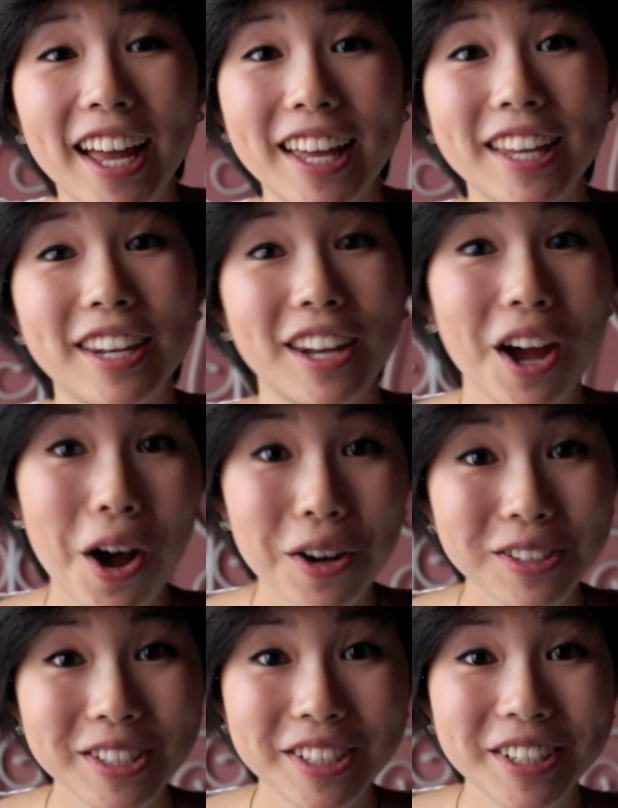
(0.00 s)
And
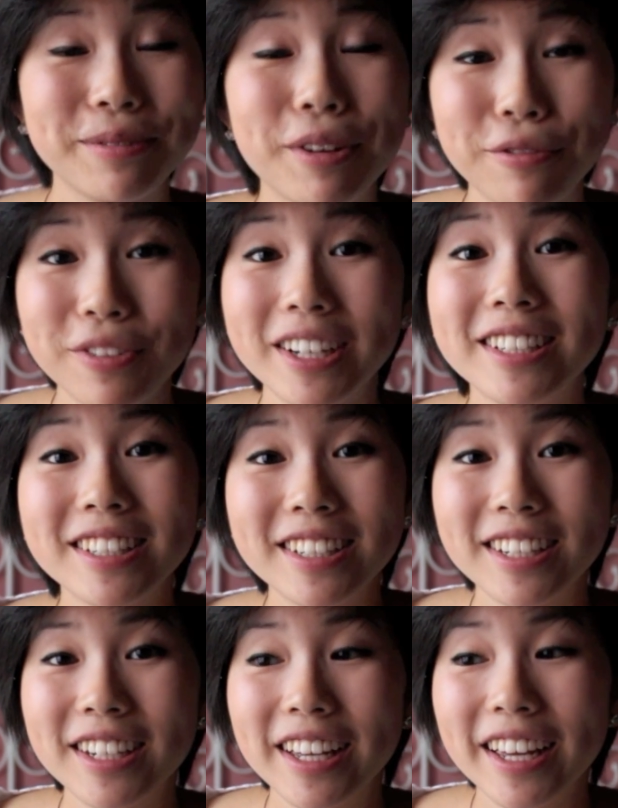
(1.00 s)
also my friends
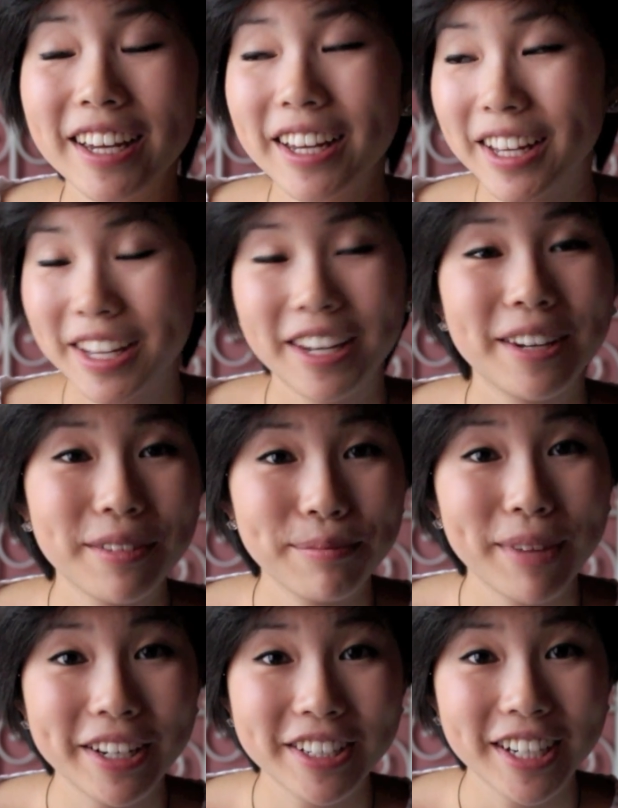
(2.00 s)
in
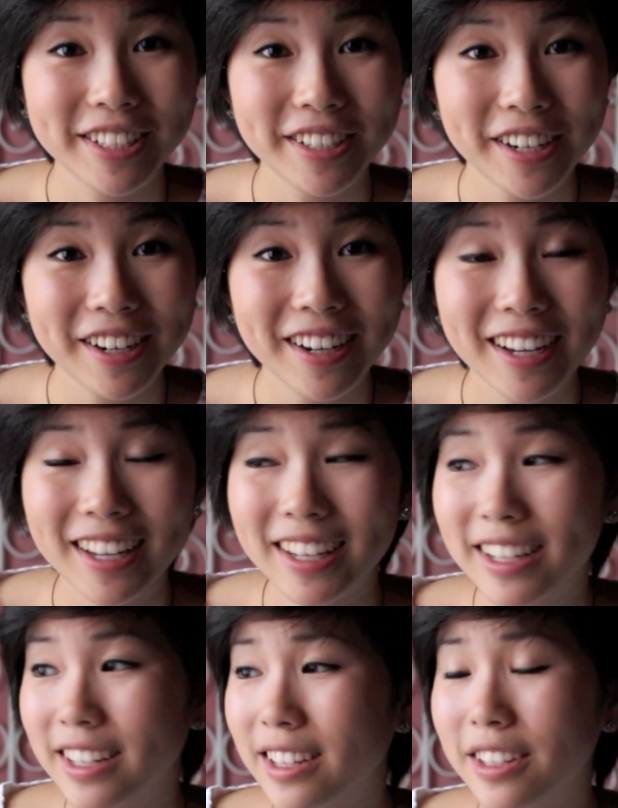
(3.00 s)
Manchester,
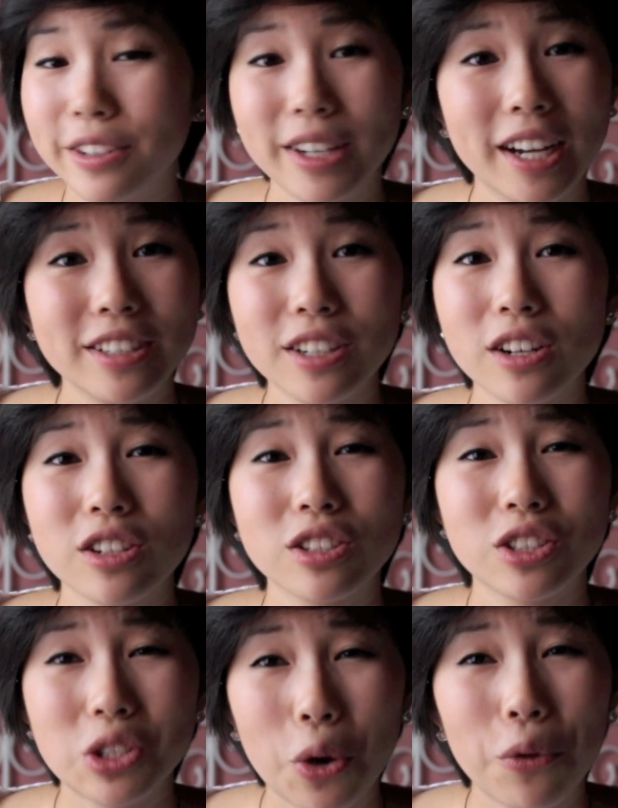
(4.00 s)
and you guys are
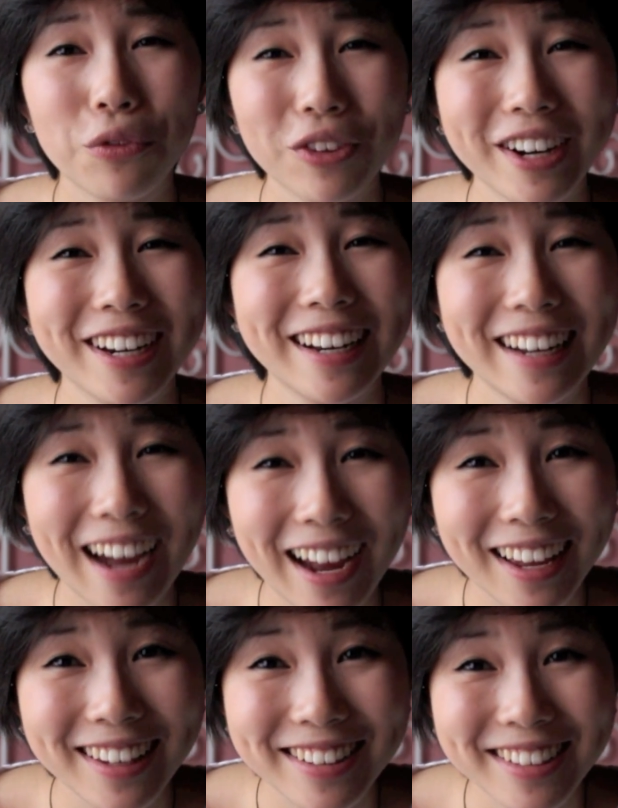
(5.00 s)
so freaking
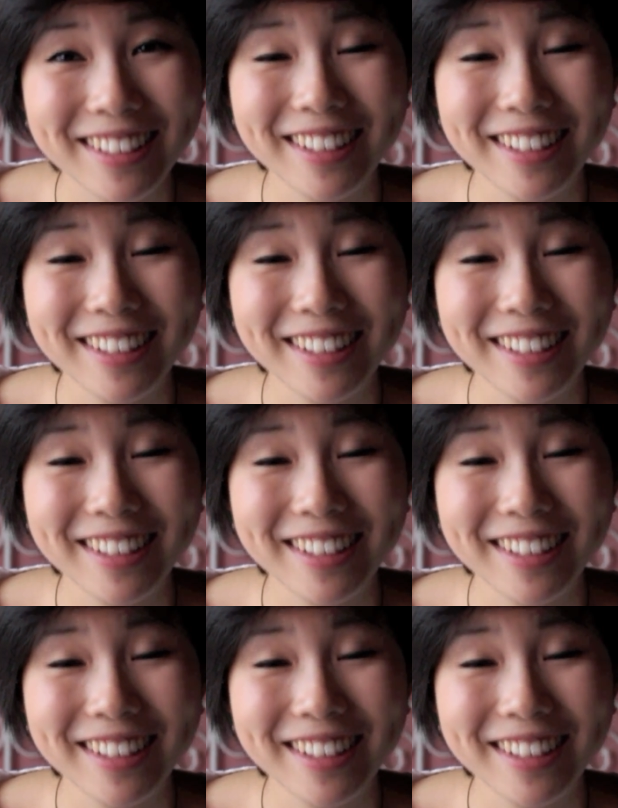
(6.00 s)
nice.